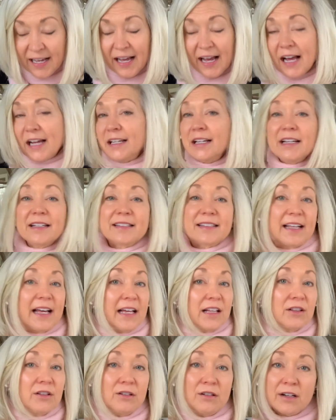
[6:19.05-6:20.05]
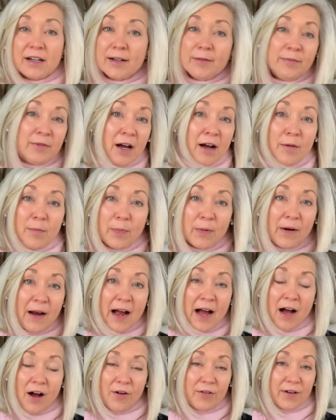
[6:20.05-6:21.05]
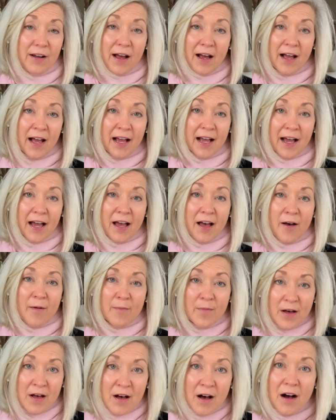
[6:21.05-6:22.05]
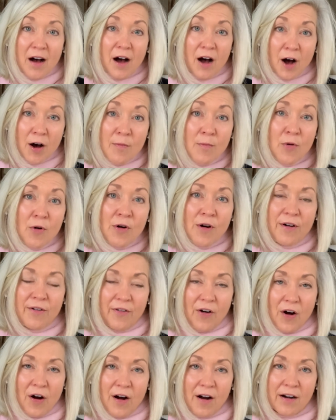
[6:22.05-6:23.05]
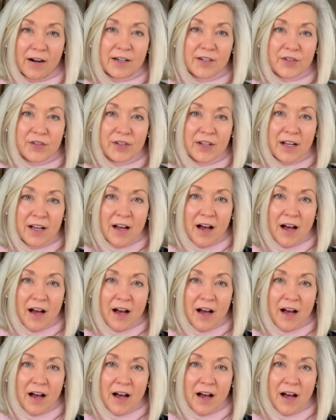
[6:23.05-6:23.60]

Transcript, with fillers: And he's saying, Look, I'm not proud. I am humble of heart.